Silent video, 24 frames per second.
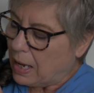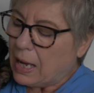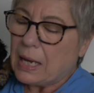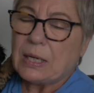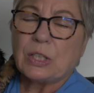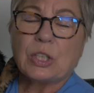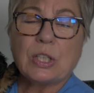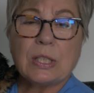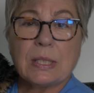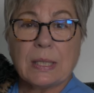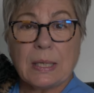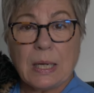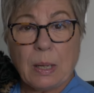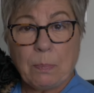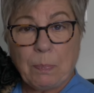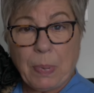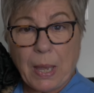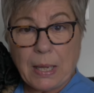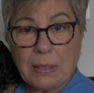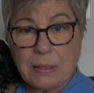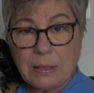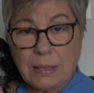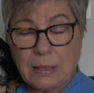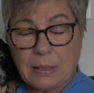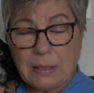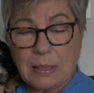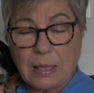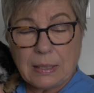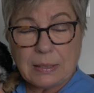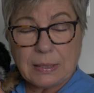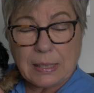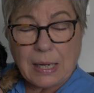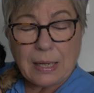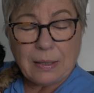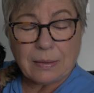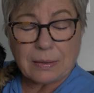She's an
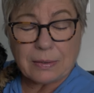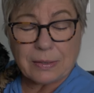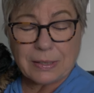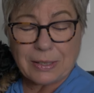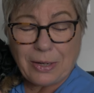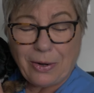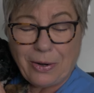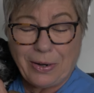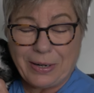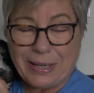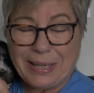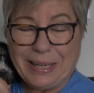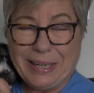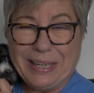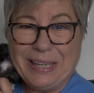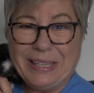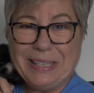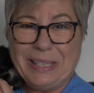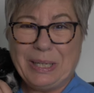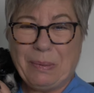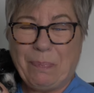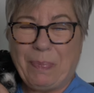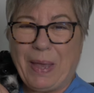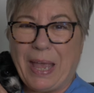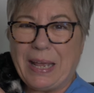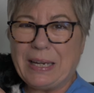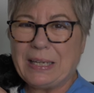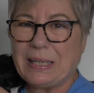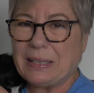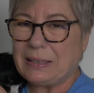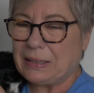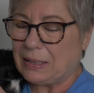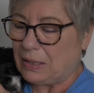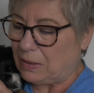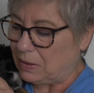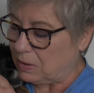independent
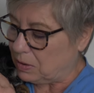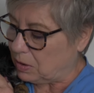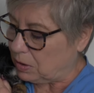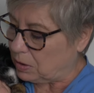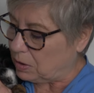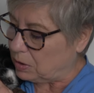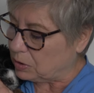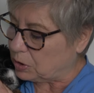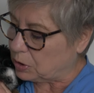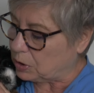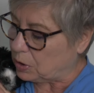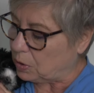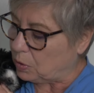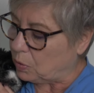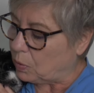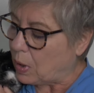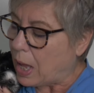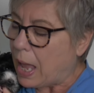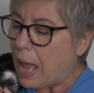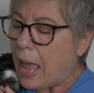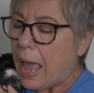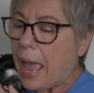little girl too.